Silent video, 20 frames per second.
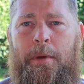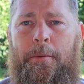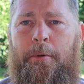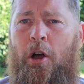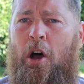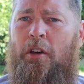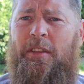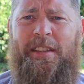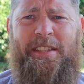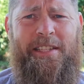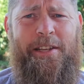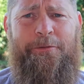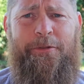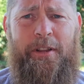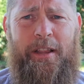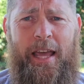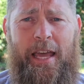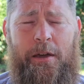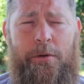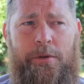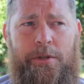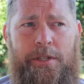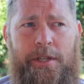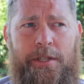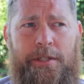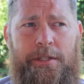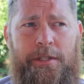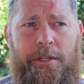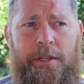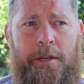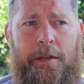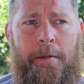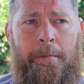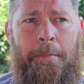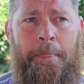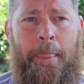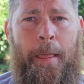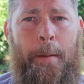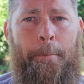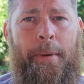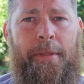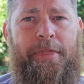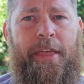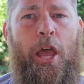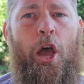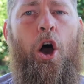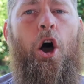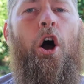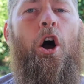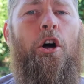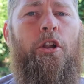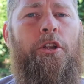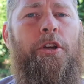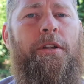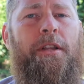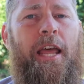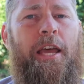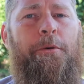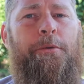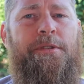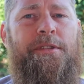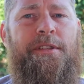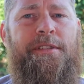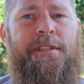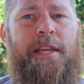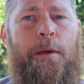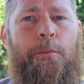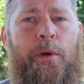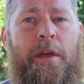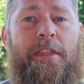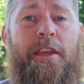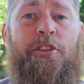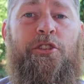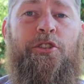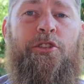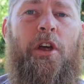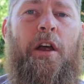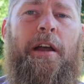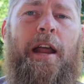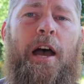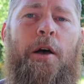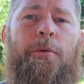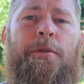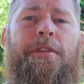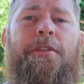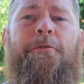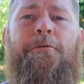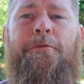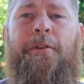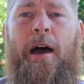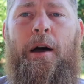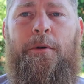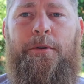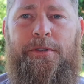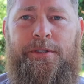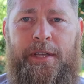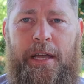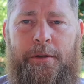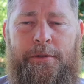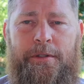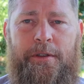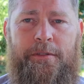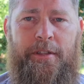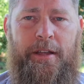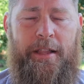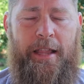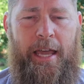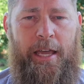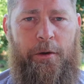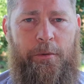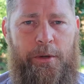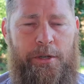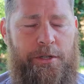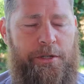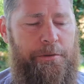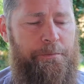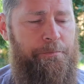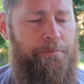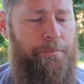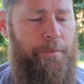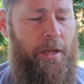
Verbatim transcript: Remember, all these different languages, but they all learn language the same way. They start out with the vowel sounds of the language.